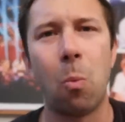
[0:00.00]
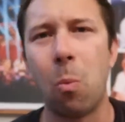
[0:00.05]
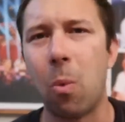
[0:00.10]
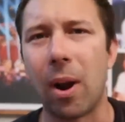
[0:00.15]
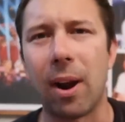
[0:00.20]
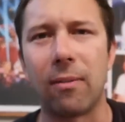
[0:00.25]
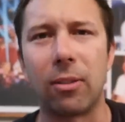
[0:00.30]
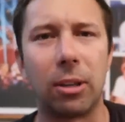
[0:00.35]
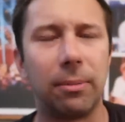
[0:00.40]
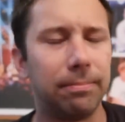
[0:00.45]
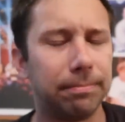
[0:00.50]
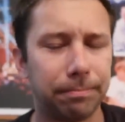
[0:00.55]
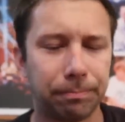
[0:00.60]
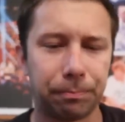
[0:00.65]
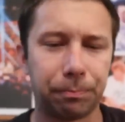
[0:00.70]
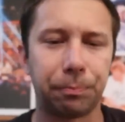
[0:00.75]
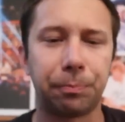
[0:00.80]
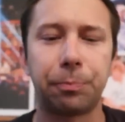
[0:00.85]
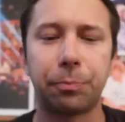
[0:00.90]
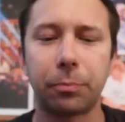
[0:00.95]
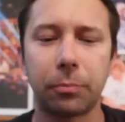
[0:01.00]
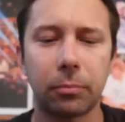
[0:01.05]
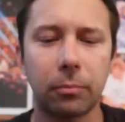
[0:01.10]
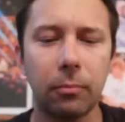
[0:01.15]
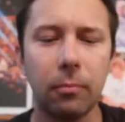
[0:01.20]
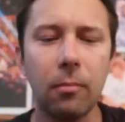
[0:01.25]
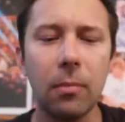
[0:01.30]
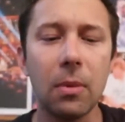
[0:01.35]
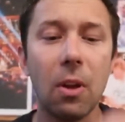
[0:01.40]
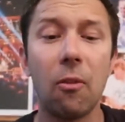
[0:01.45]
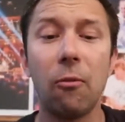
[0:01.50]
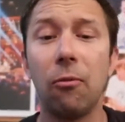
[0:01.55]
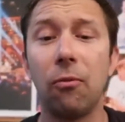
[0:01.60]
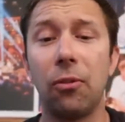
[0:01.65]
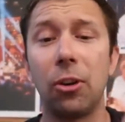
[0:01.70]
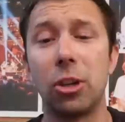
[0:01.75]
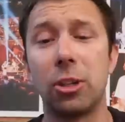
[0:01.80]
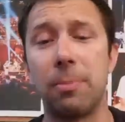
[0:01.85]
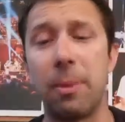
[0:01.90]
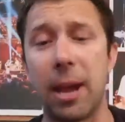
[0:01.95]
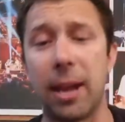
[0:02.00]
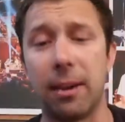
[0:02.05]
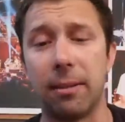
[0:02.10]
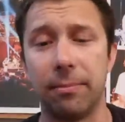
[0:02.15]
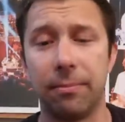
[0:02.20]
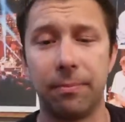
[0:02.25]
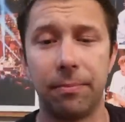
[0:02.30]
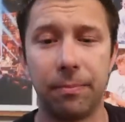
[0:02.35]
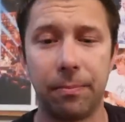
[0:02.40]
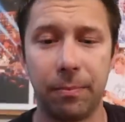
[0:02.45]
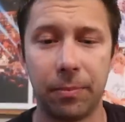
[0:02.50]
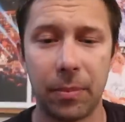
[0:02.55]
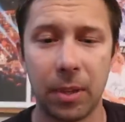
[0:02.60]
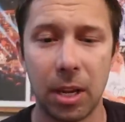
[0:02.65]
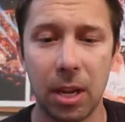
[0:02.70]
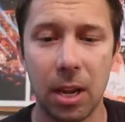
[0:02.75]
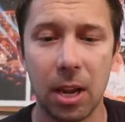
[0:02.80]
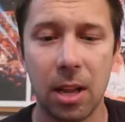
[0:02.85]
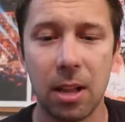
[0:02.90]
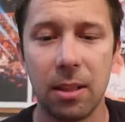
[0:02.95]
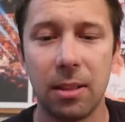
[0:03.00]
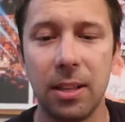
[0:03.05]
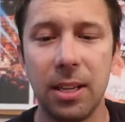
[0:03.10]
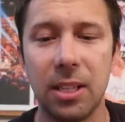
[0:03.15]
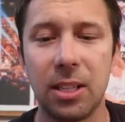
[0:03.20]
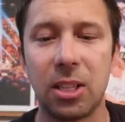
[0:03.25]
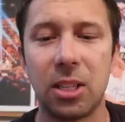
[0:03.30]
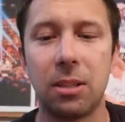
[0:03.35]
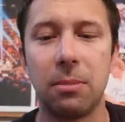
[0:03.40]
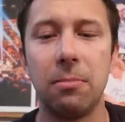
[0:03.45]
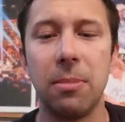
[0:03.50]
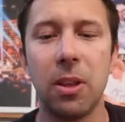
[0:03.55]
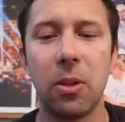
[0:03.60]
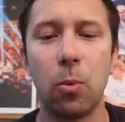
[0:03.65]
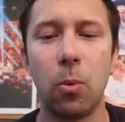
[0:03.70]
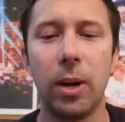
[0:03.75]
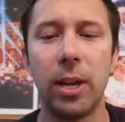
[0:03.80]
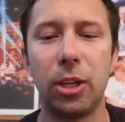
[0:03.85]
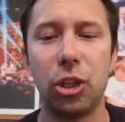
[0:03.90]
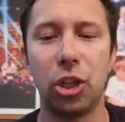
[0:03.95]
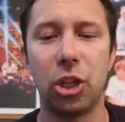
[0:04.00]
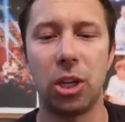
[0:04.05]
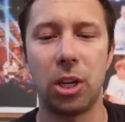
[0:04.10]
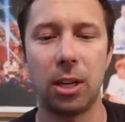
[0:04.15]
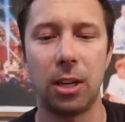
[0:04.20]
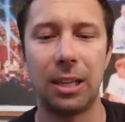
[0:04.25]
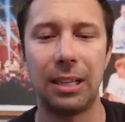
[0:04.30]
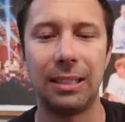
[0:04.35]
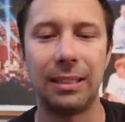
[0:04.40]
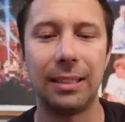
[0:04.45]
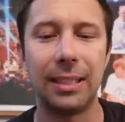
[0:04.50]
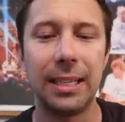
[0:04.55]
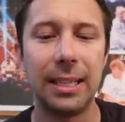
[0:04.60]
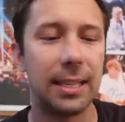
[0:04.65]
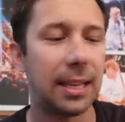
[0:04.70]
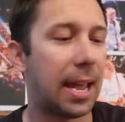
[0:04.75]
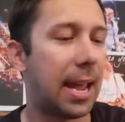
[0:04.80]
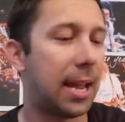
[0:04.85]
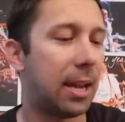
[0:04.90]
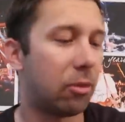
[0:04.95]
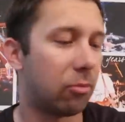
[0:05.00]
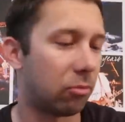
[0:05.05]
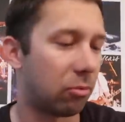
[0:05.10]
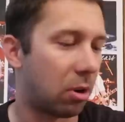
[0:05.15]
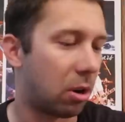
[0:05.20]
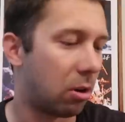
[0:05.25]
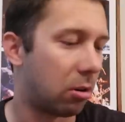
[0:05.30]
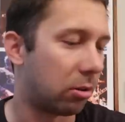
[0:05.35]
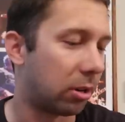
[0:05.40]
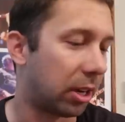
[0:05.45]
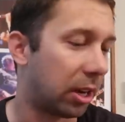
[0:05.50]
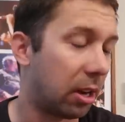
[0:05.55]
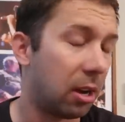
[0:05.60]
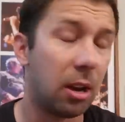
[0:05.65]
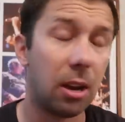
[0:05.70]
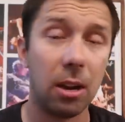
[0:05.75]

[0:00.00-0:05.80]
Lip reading: Whatever. First bait, the Smithwich Elite 8 Rogue.